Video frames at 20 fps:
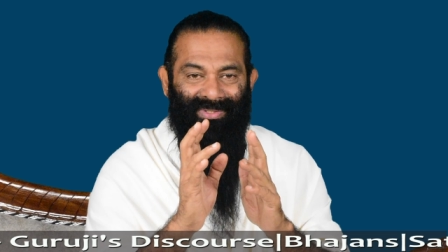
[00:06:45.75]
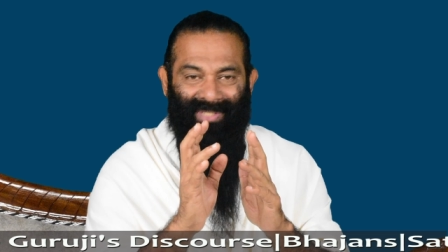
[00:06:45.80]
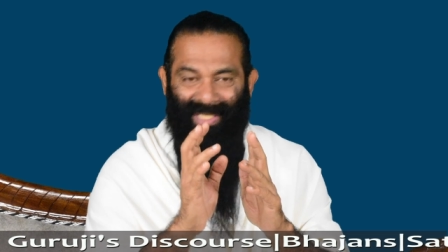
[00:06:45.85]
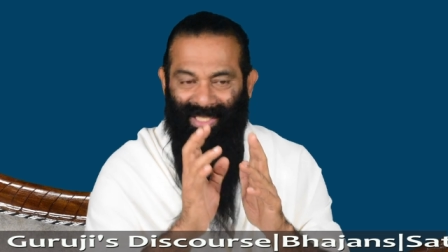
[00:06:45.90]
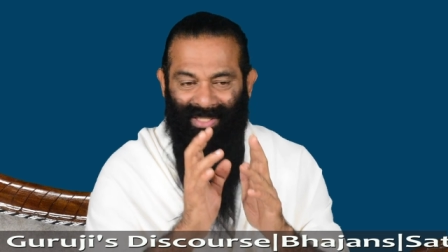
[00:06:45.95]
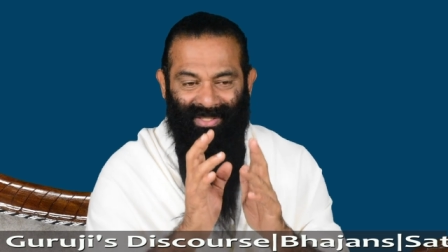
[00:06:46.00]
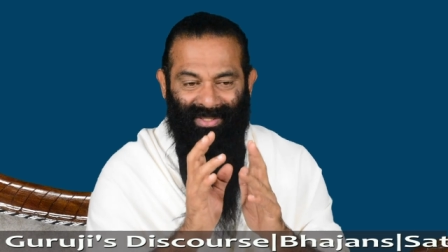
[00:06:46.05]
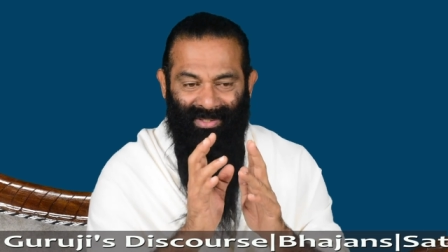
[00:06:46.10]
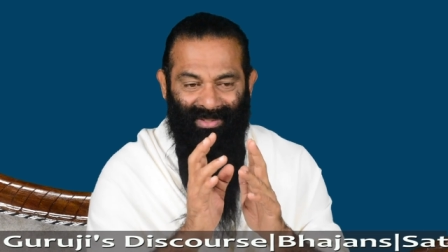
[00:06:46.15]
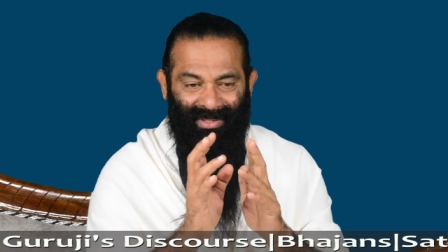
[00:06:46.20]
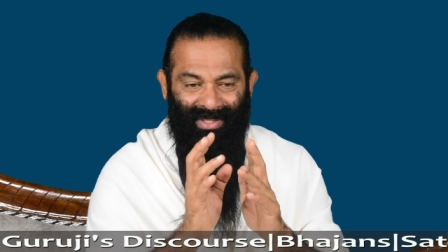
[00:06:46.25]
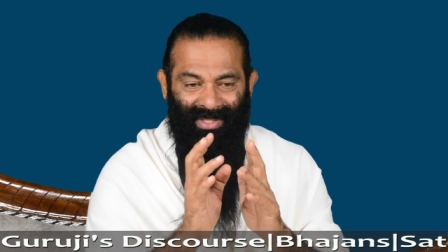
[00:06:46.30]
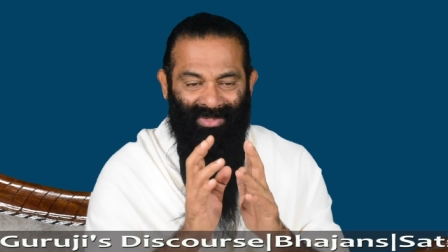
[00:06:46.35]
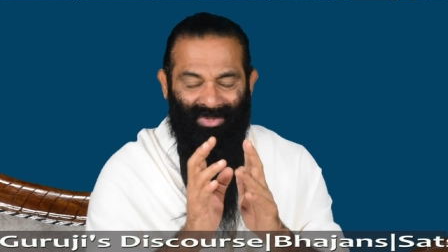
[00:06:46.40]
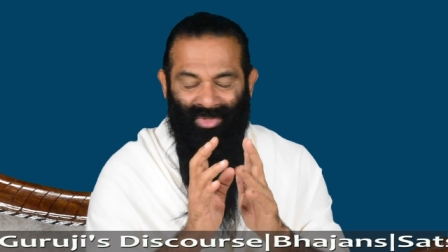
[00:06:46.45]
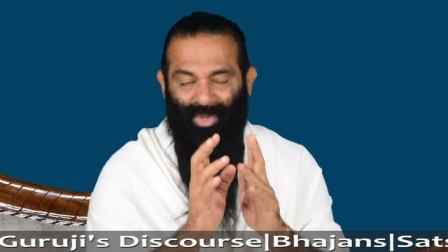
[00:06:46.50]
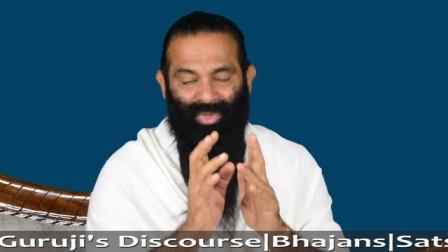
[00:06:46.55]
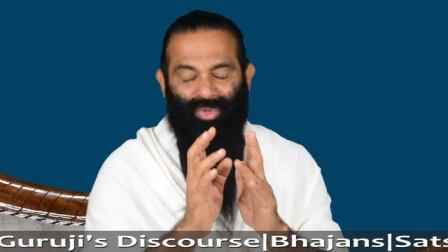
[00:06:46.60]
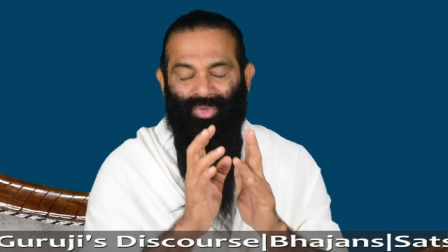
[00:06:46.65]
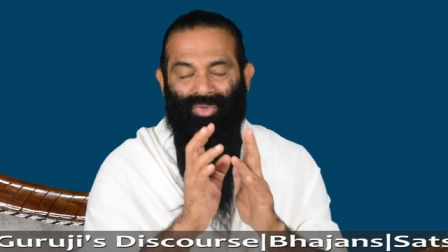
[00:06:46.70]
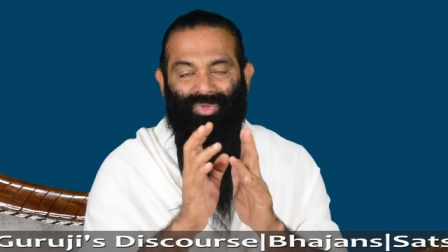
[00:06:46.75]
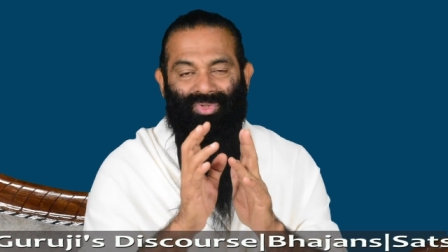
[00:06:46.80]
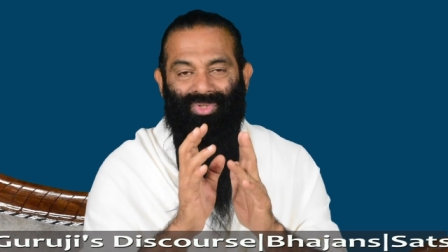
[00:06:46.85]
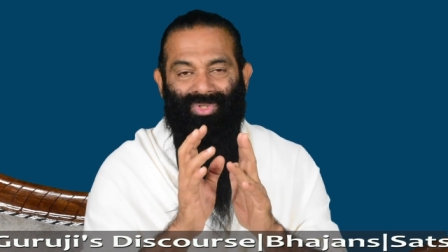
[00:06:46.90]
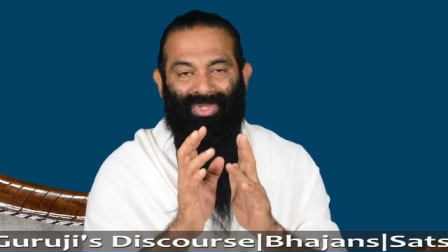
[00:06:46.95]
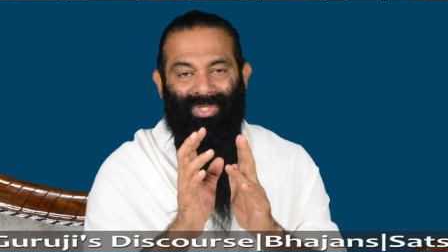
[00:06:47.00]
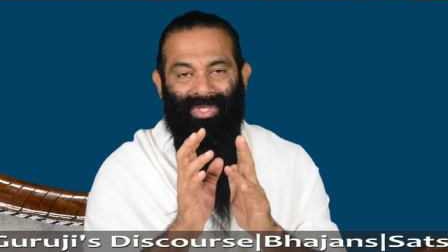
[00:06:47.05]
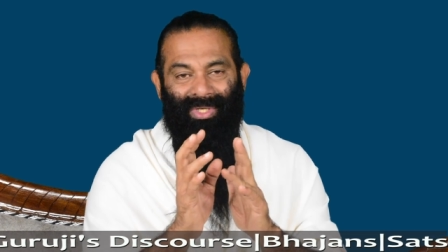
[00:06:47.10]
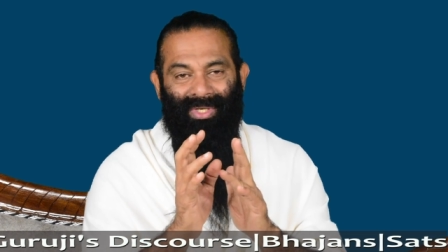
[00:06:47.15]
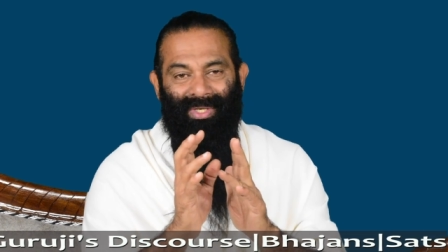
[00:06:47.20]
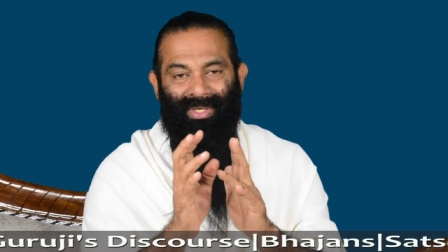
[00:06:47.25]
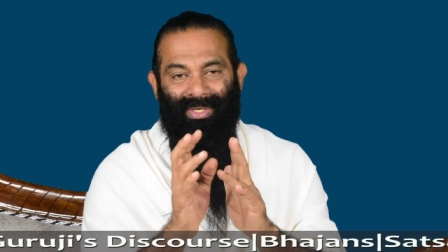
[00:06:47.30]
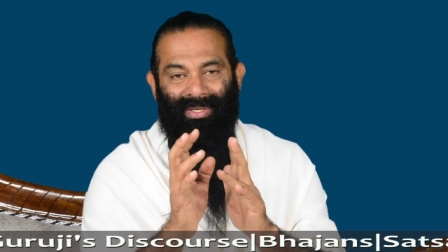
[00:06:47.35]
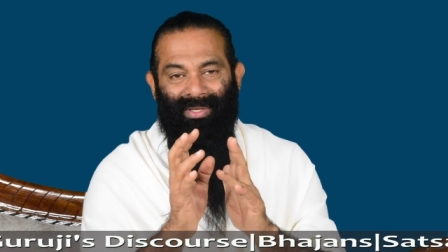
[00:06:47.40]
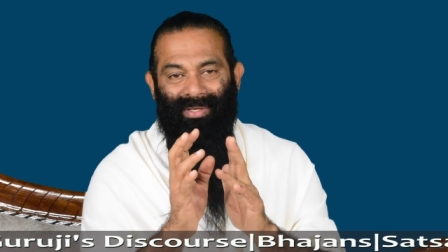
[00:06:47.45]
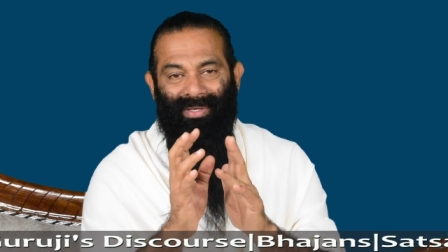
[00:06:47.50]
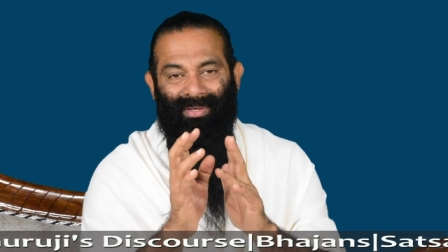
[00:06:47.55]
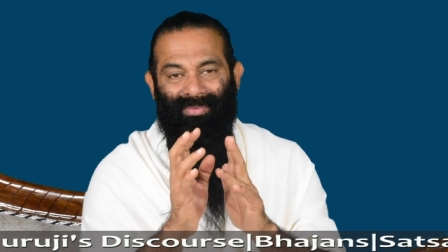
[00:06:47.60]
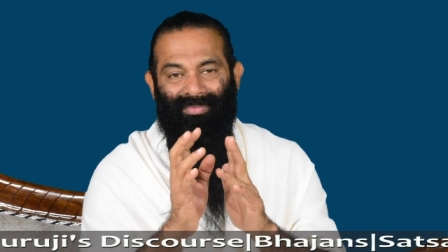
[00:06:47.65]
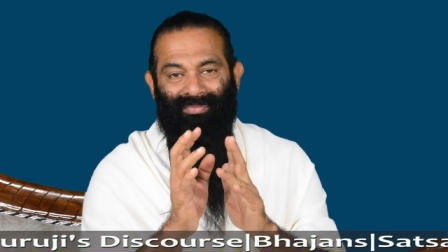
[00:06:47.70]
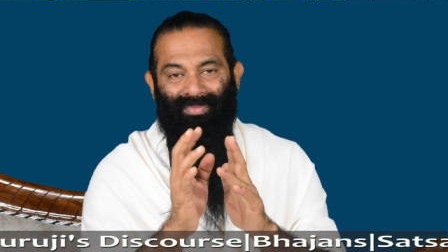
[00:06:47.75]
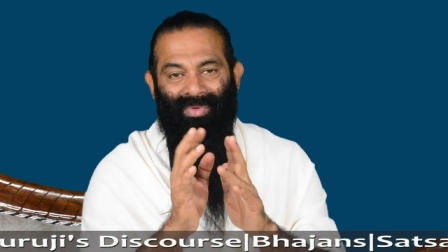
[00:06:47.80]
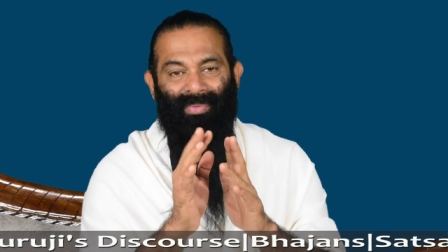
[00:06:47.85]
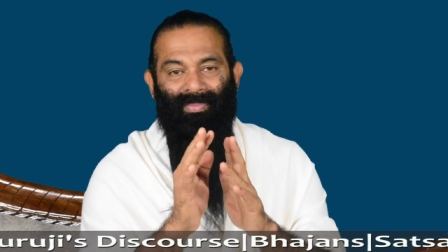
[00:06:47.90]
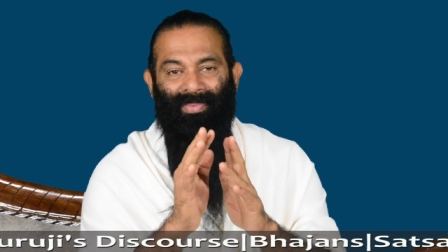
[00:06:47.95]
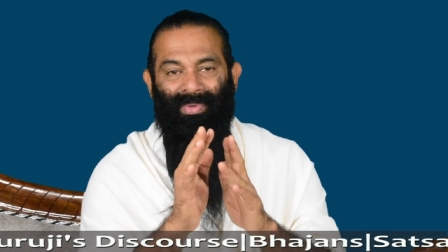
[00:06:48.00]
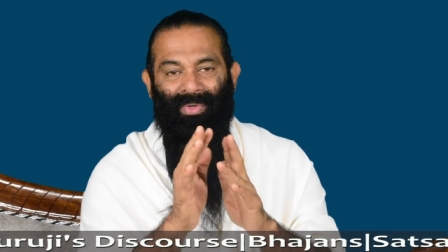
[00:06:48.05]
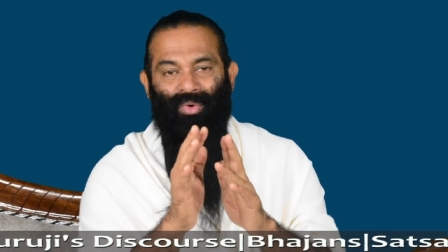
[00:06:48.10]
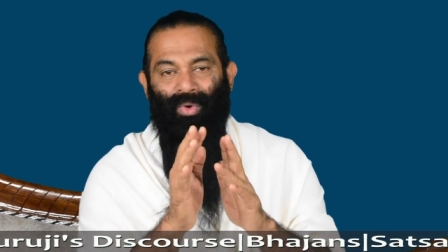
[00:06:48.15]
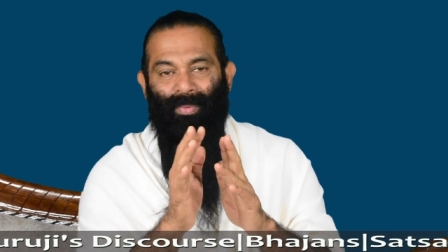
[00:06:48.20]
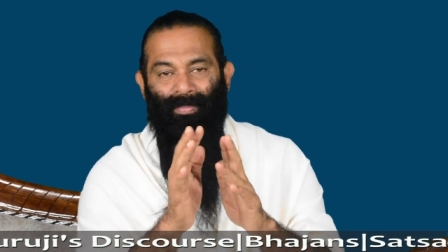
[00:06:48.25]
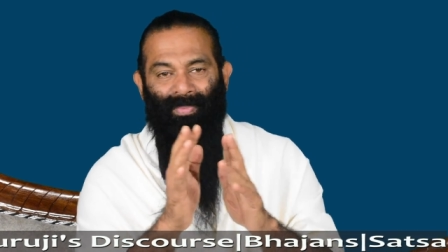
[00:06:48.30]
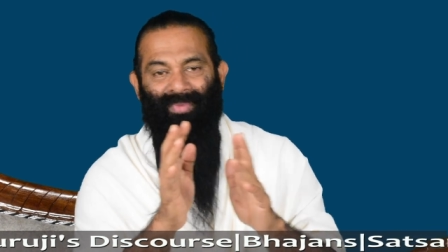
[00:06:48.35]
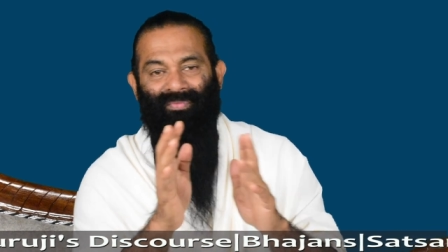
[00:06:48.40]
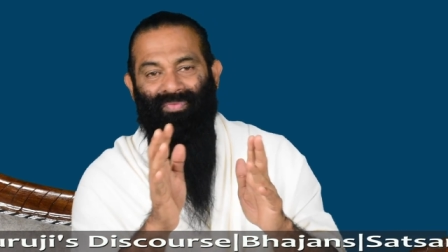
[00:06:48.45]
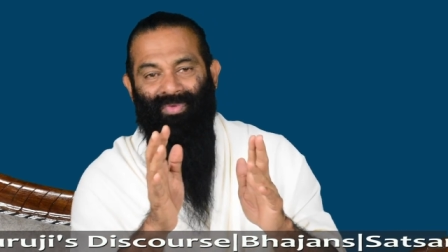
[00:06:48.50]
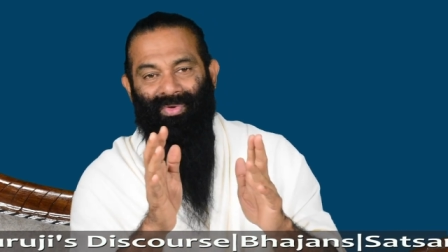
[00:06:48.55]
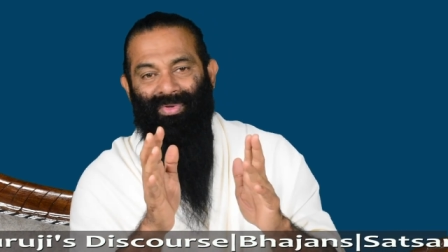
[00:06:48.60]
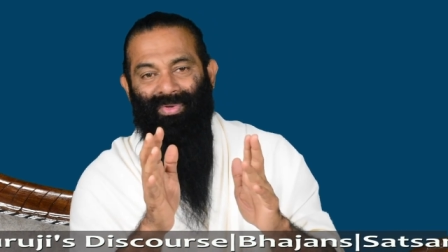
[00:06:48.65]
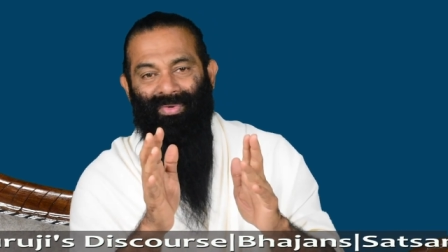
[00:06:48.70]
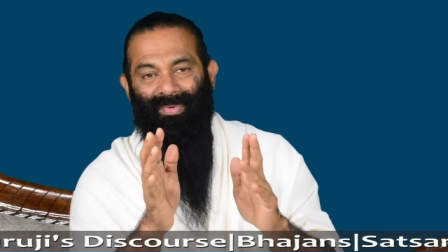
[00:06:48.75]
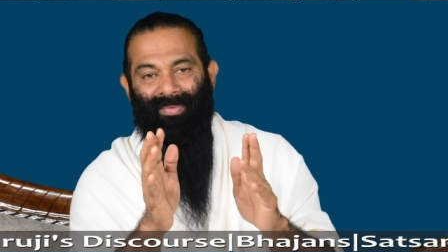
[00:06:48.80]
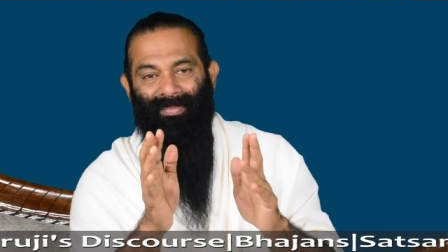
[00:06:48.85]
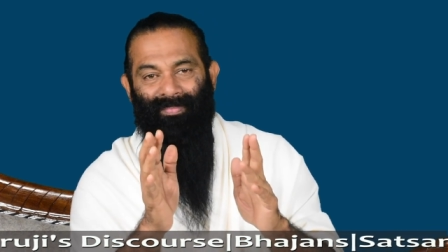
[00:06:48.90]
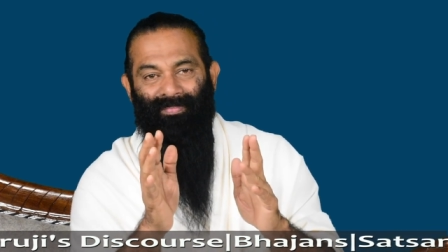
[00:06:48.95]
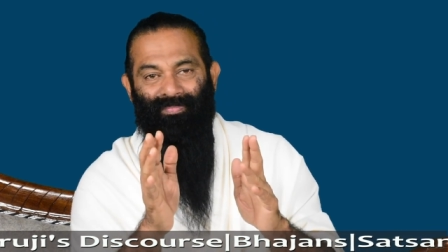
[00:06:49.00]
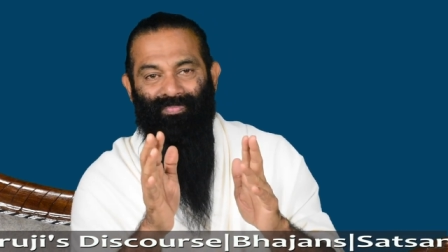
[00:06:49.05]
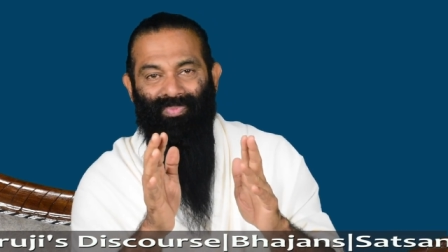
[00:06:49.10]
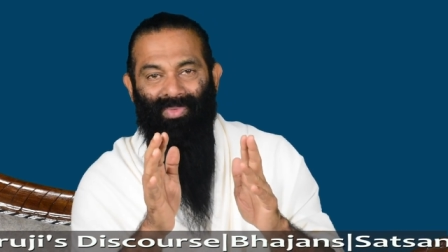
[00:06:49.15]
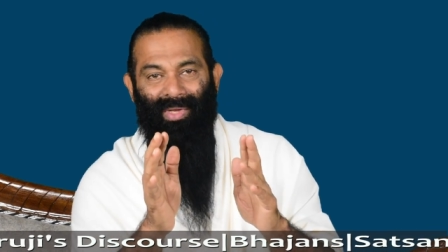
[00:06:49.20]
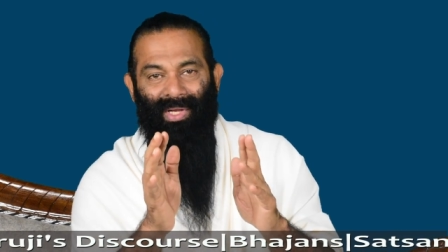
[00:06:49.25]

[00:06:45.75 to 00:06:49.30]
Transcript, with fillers: neither the truth will be open for you.